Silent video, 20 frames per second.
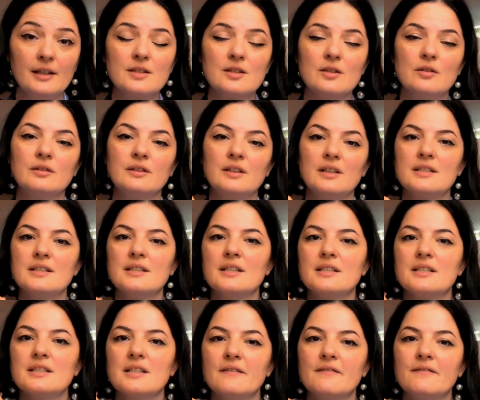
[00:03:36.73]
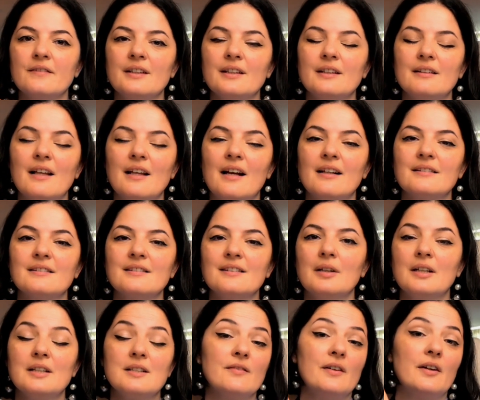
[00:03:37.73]
So this is something that
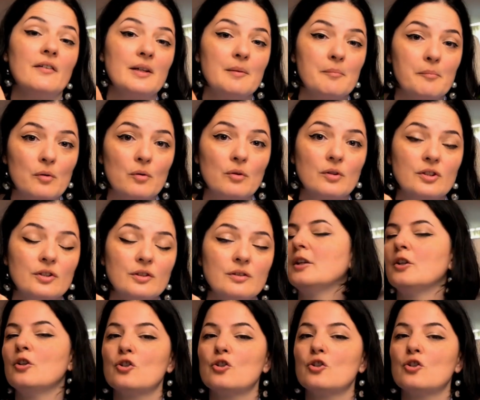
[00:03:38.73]
is very important.